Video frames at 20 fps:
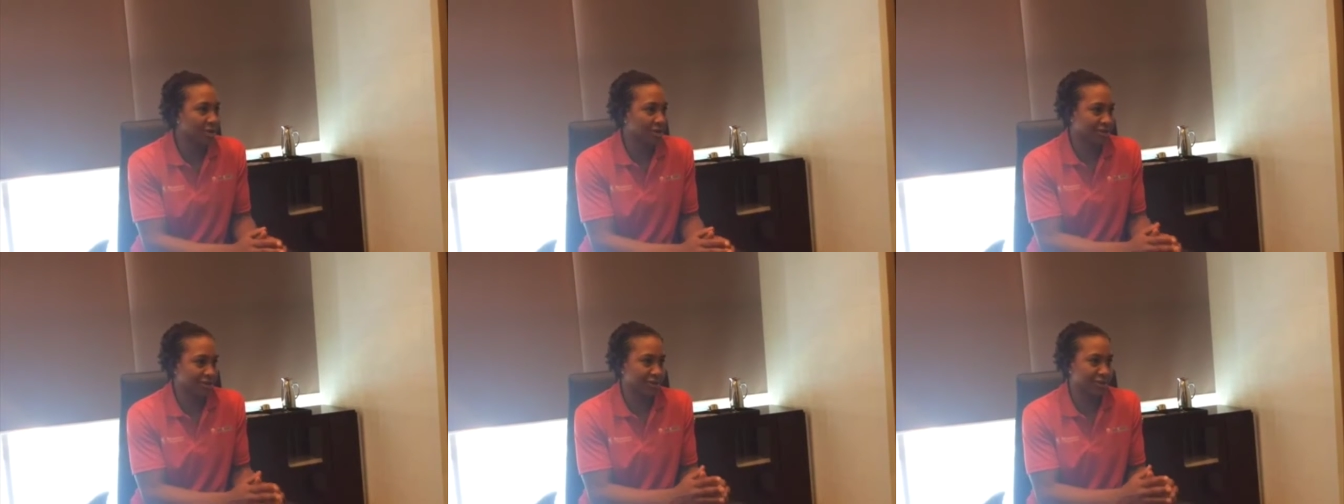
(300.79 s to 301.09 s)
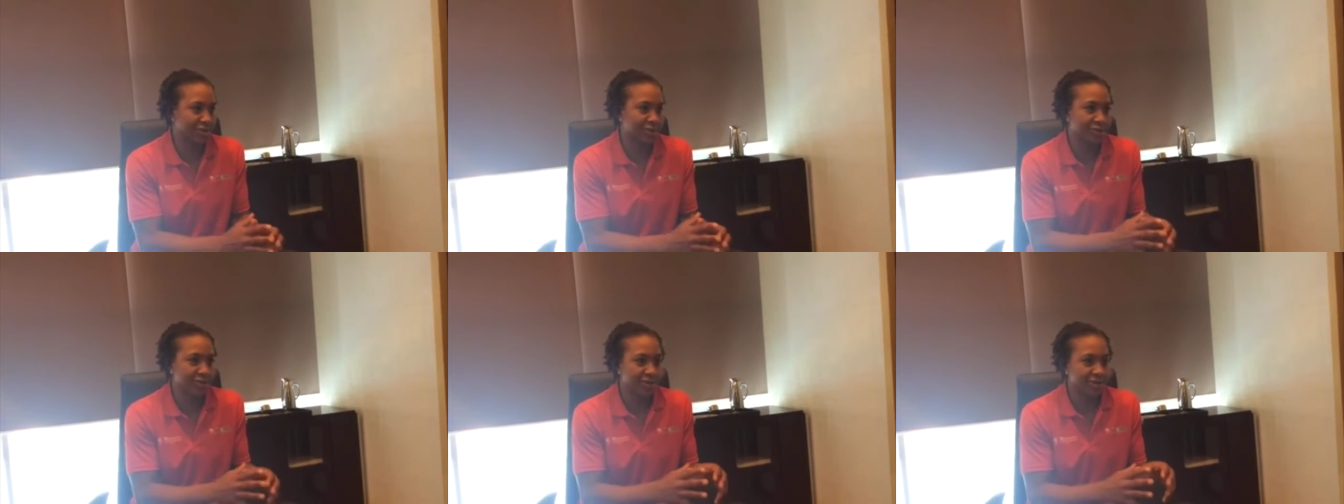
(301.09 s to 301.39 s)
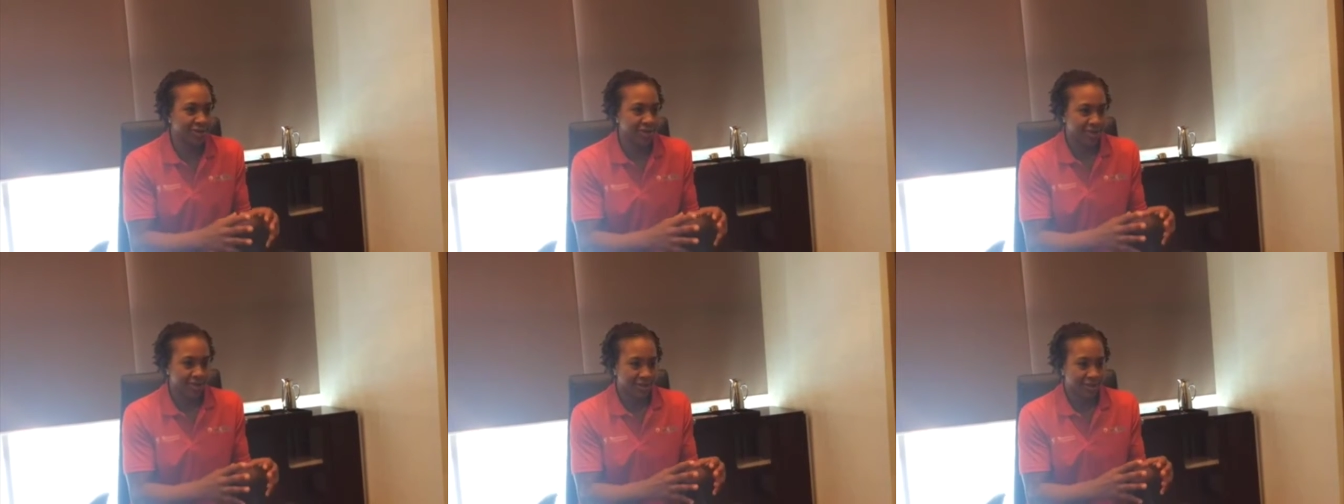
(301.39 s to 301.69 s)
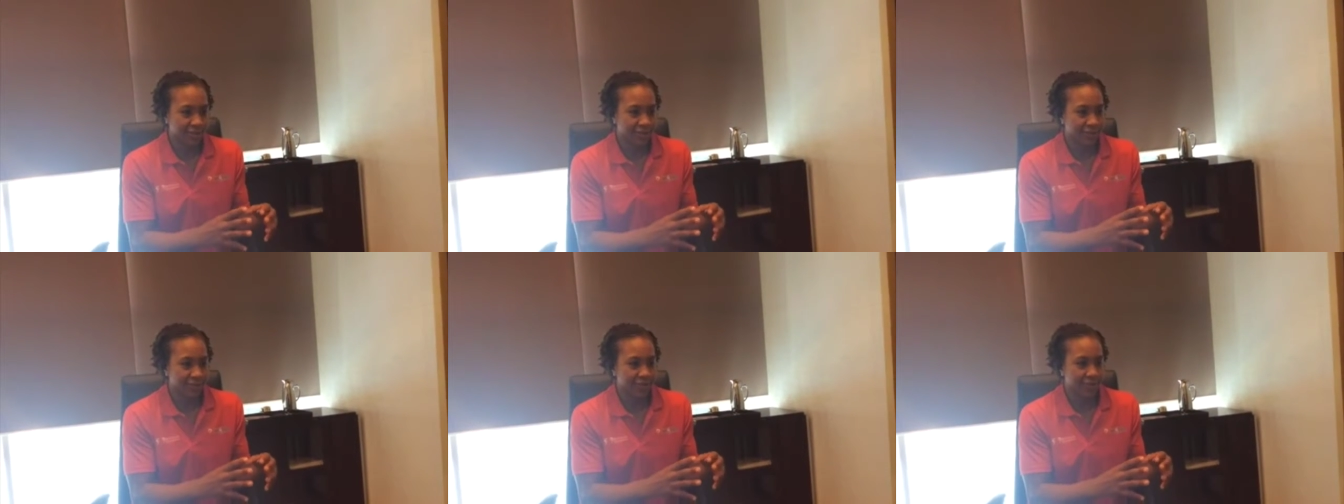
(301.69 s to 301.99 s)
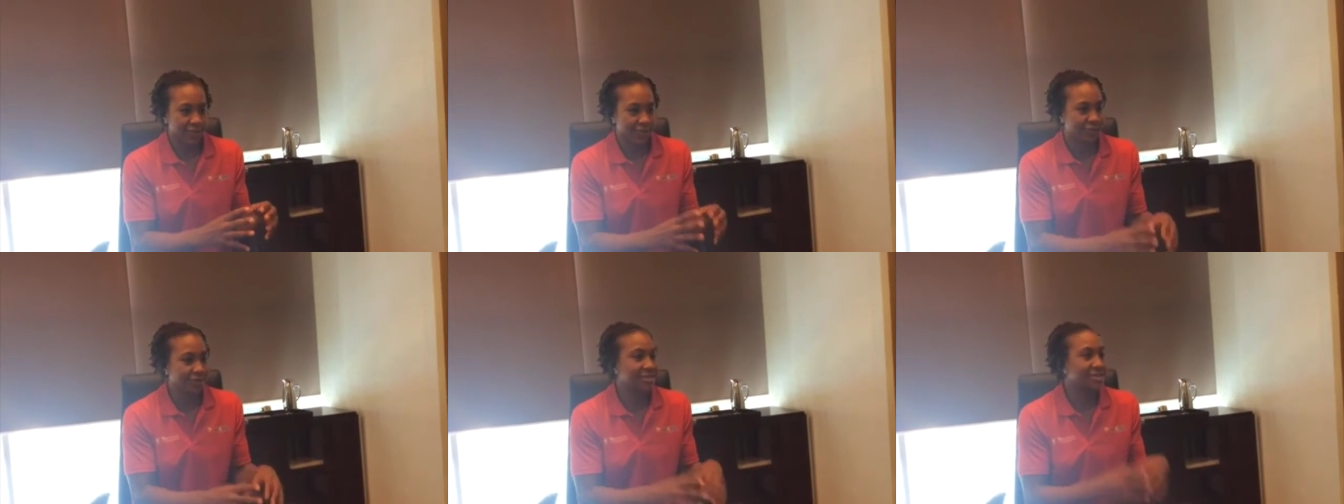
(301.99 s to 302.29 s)
Like they're
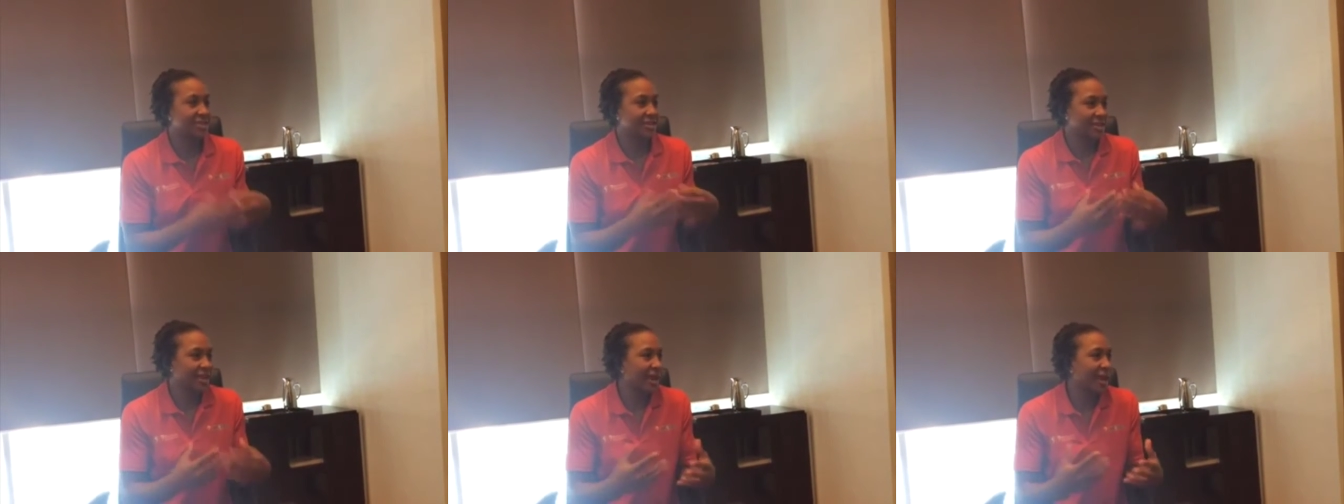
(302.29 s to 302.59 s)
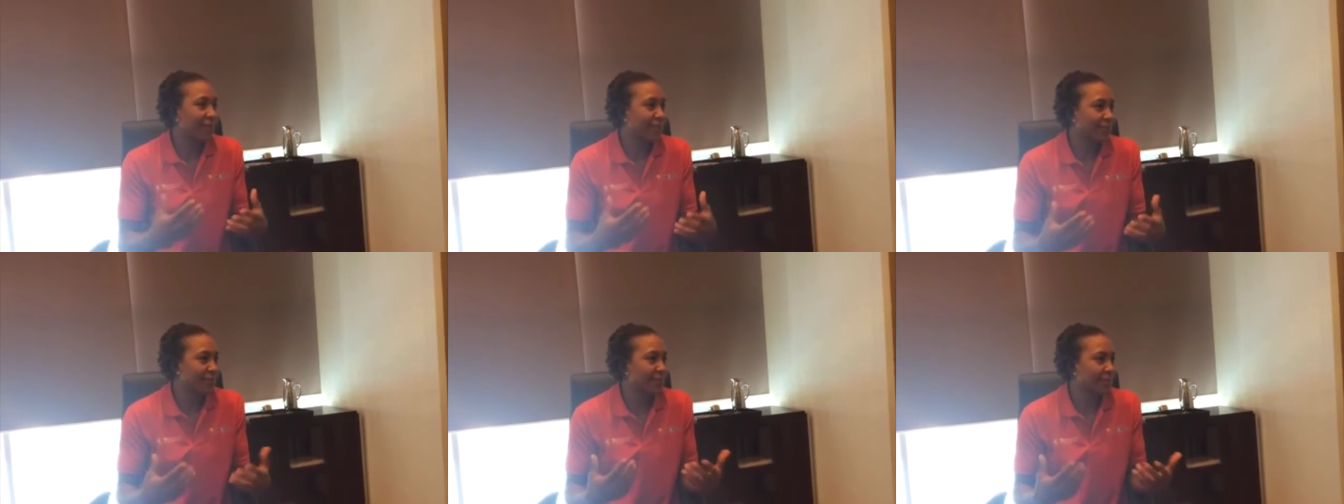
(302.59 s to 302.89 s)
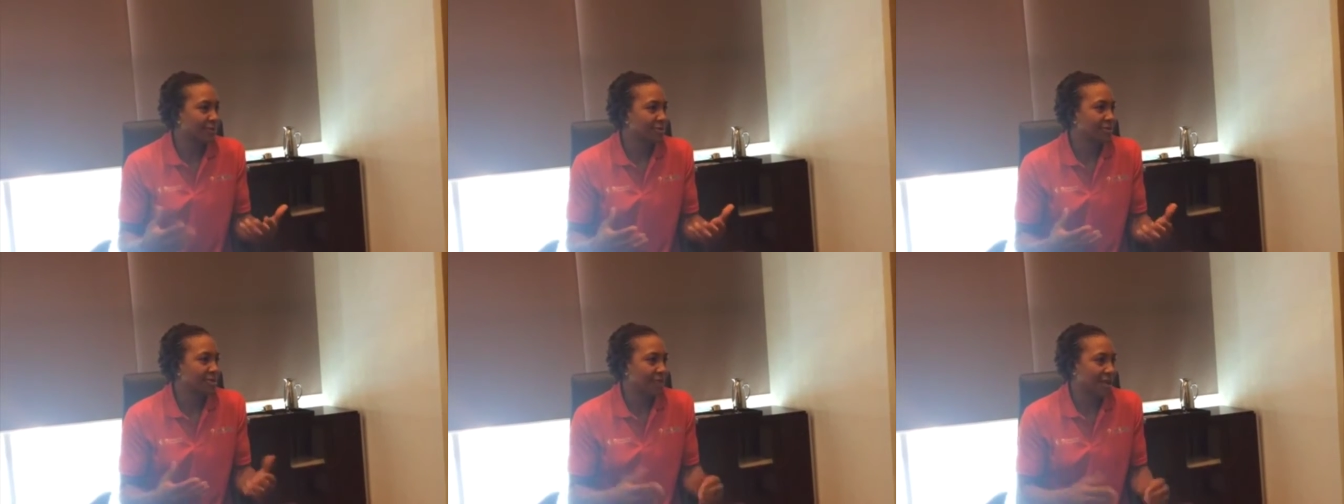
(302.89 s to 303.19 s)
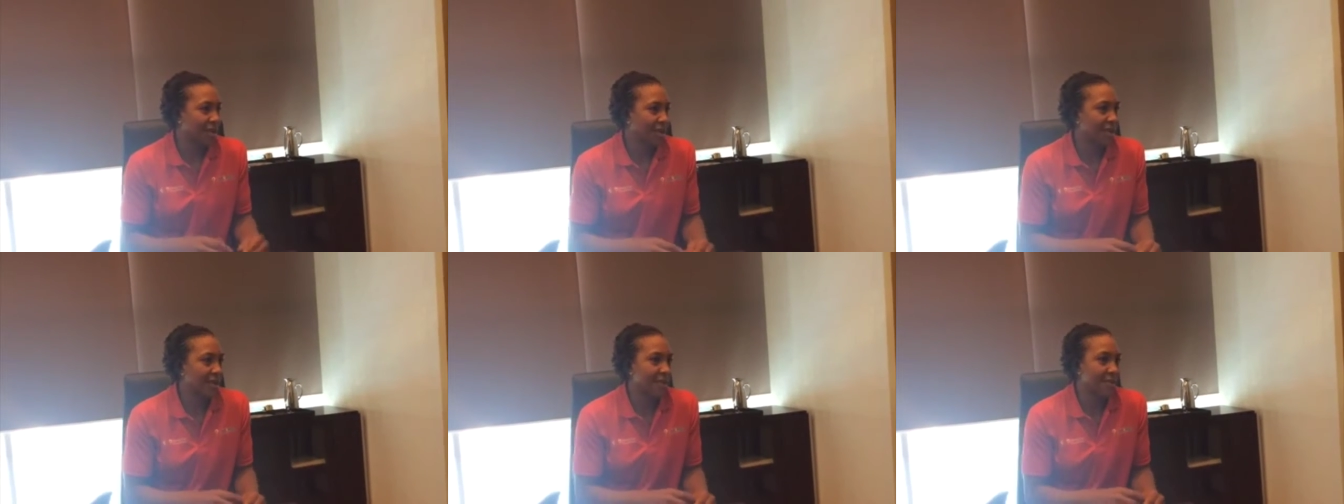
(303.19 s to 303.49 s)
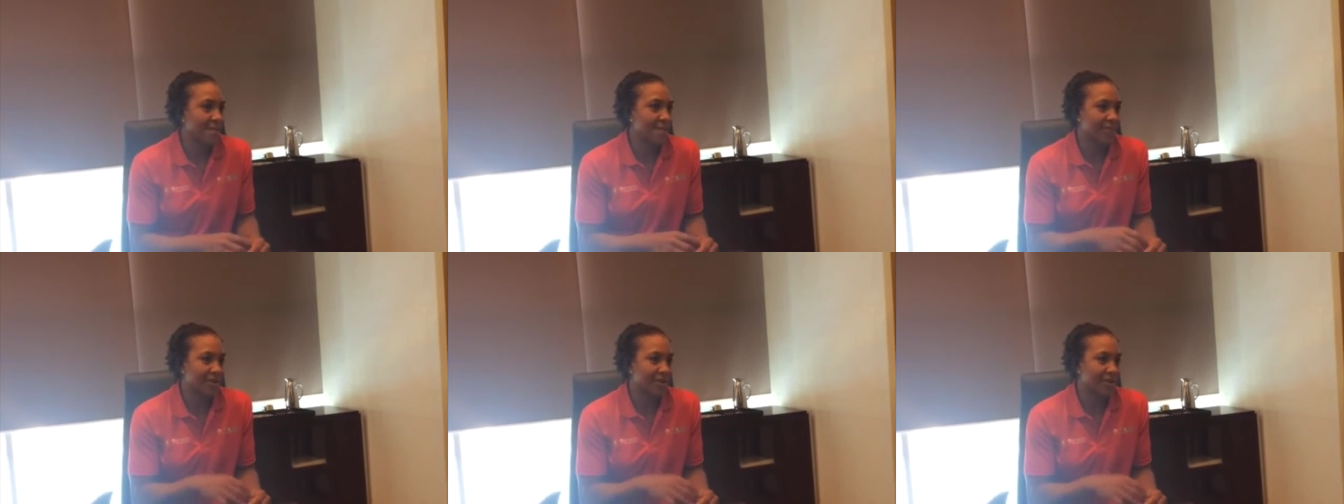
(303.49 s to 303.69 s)
the reason that I'm the person I am.